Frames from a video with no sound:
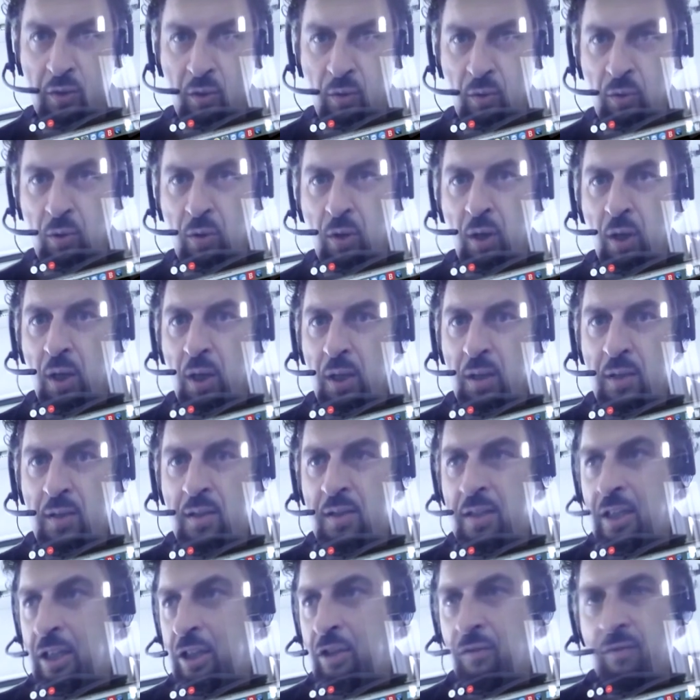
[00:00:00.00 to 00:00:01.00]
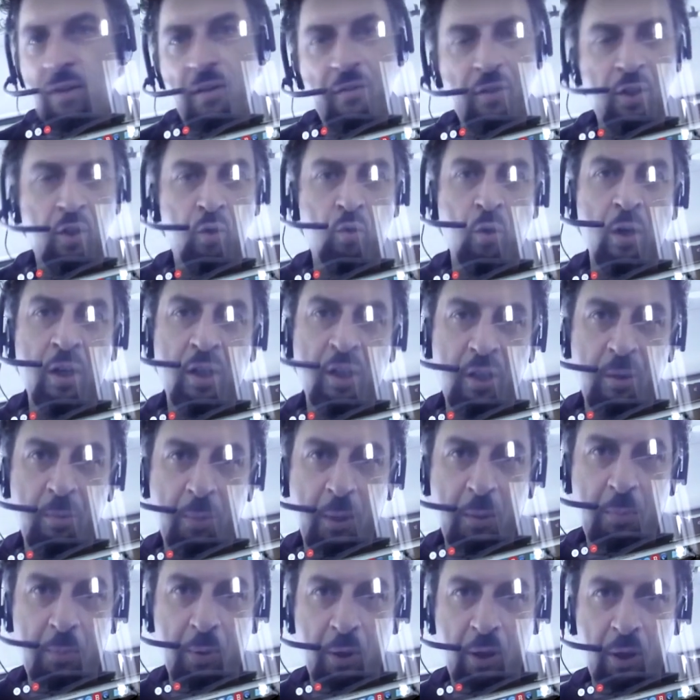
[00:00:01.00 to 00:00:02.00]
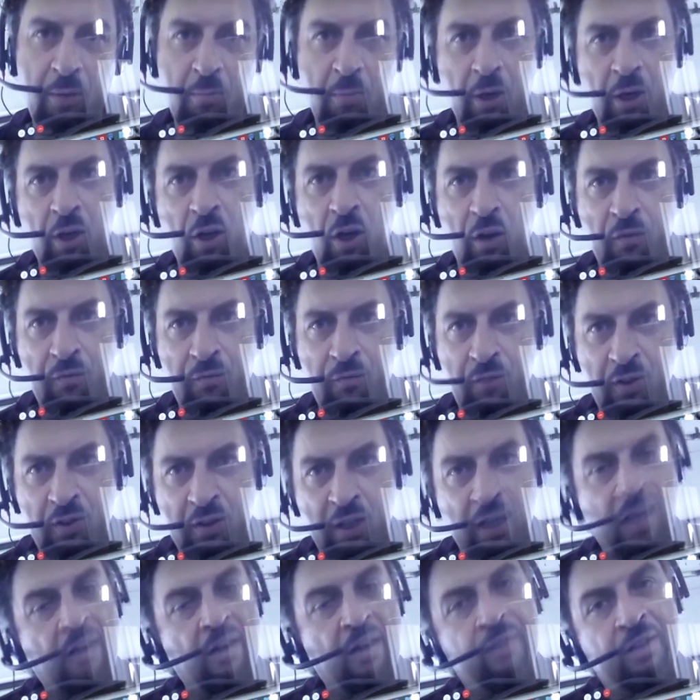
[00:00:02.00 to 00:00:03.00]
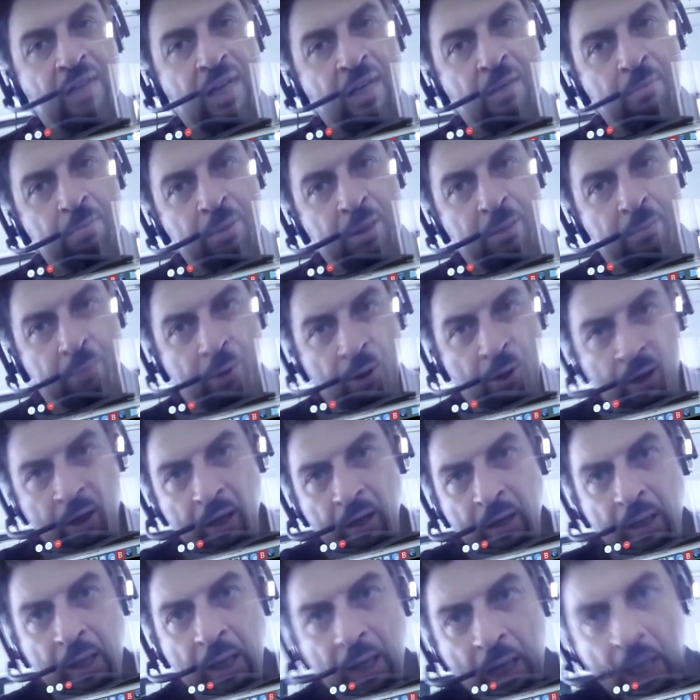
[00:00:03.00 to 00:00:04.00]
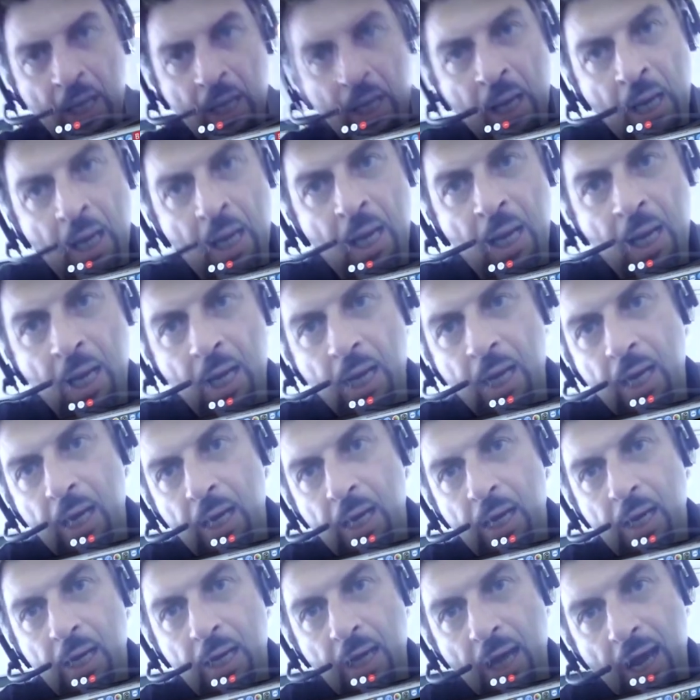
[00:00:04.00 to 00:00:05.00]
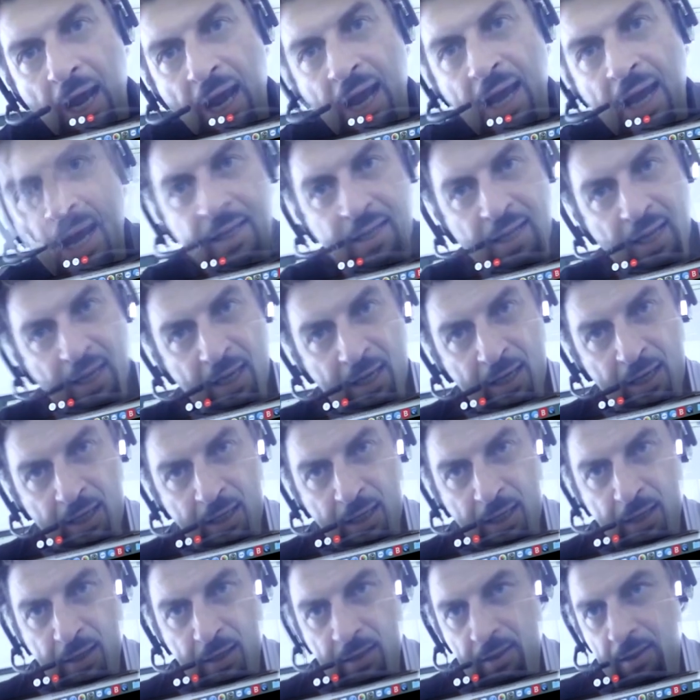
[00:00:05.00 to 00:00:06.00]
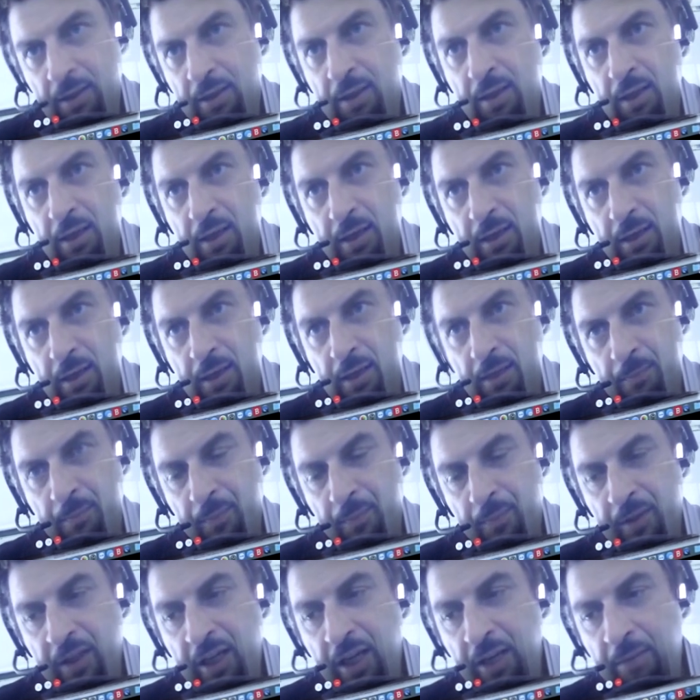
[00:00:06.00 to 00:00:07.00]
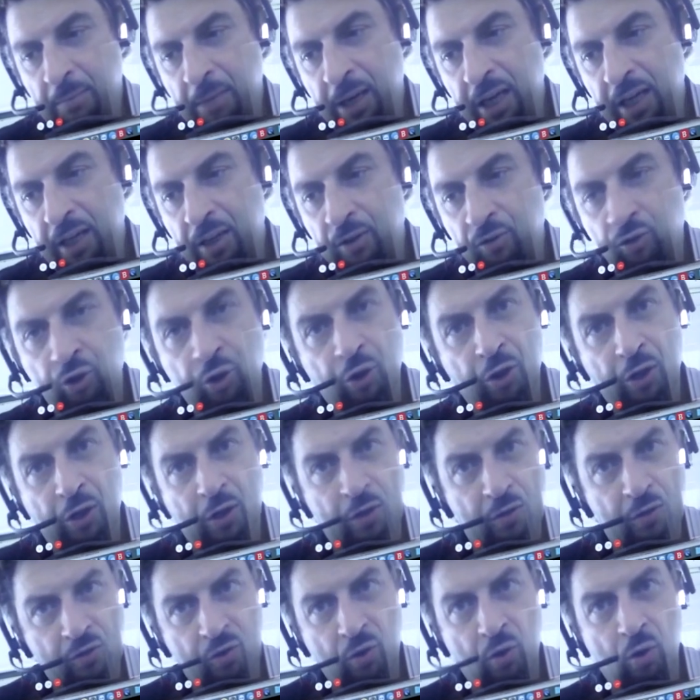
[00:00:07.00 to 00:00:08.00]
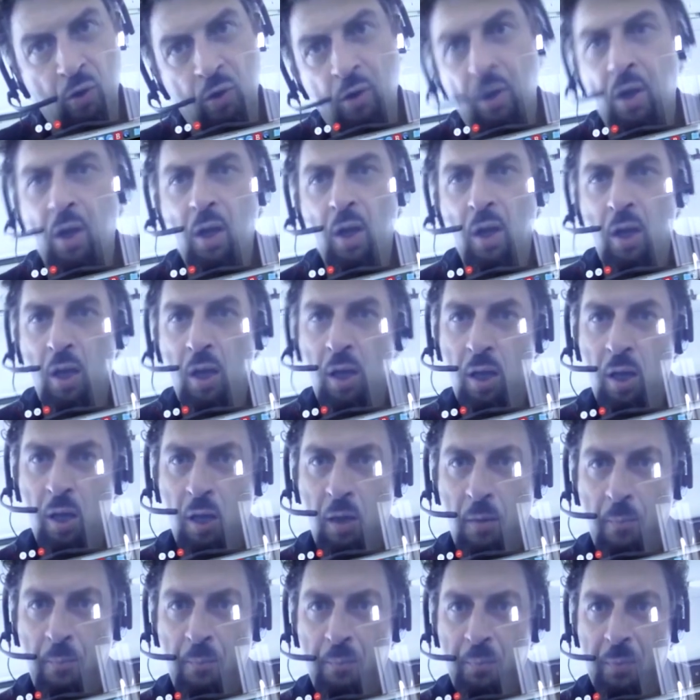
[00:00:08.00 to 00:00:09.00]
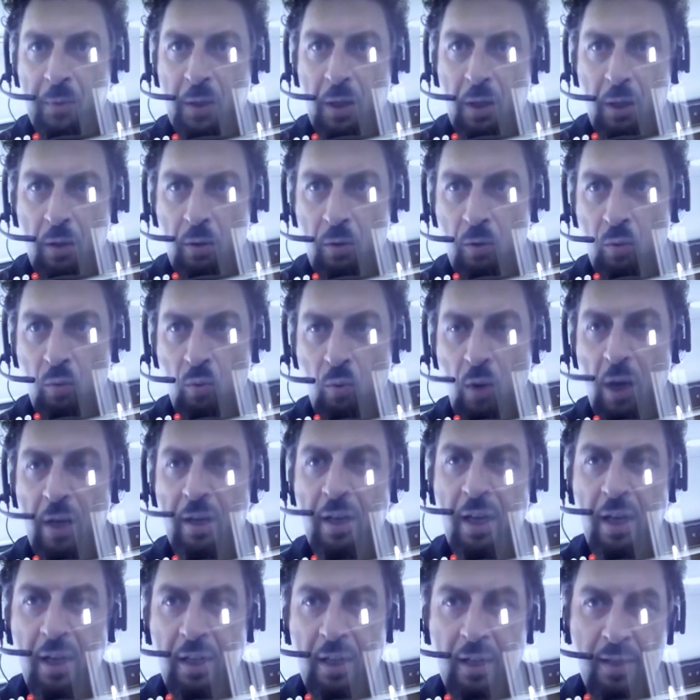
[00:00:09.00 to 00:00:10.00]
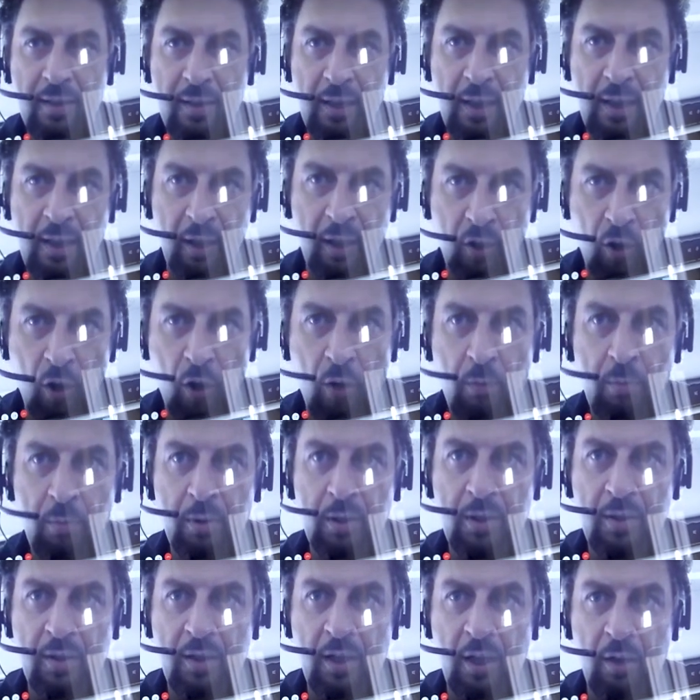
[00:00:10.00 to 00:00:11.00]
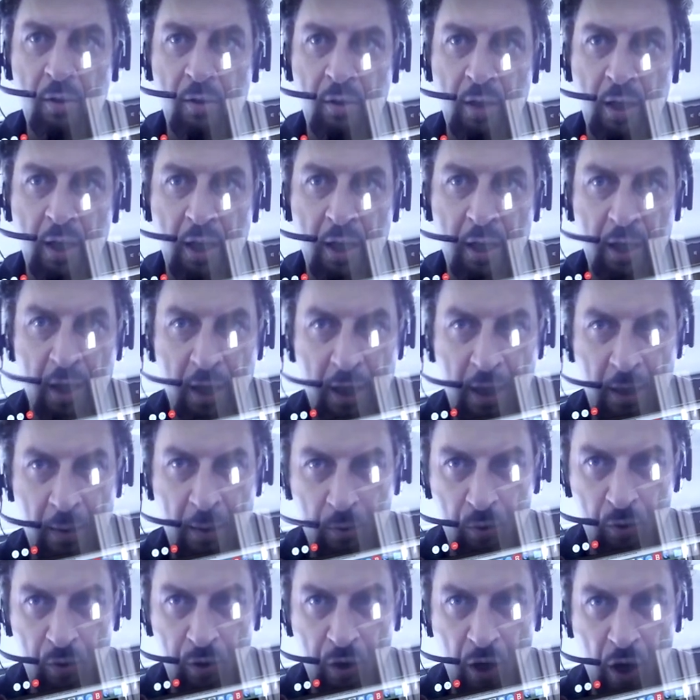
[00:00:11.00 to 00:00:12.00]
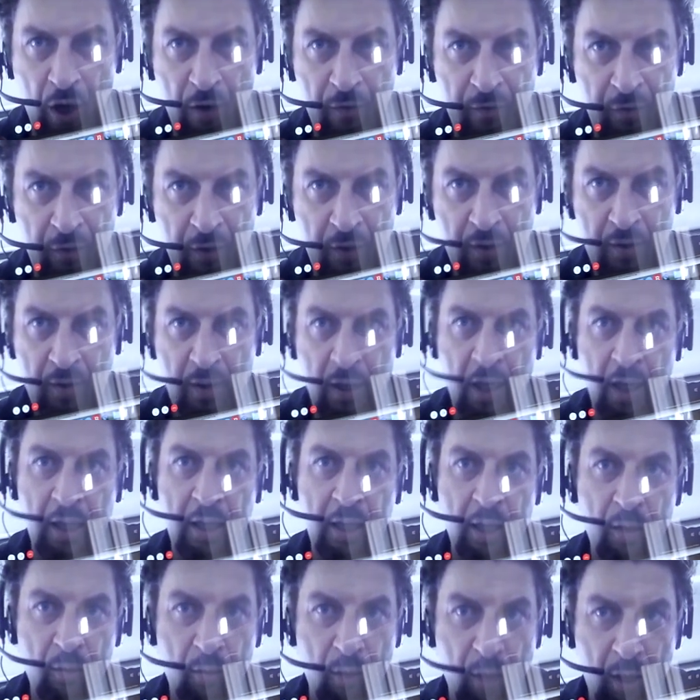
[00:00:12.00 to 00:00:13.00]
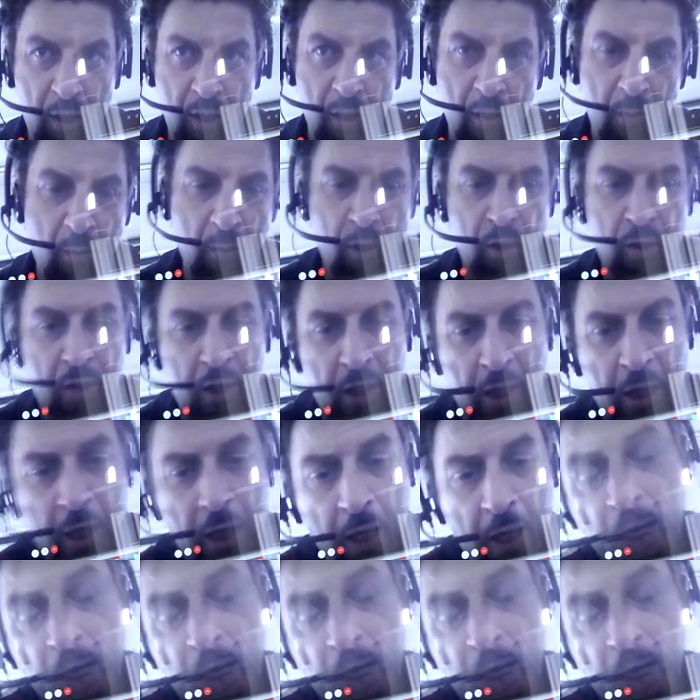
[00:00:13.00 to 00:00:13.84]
So yeah. instead of having 20 people in my office, I have 10 people, and they they make turns. So. Um, one day they stay at home, the second day they come to the office and they work remotely.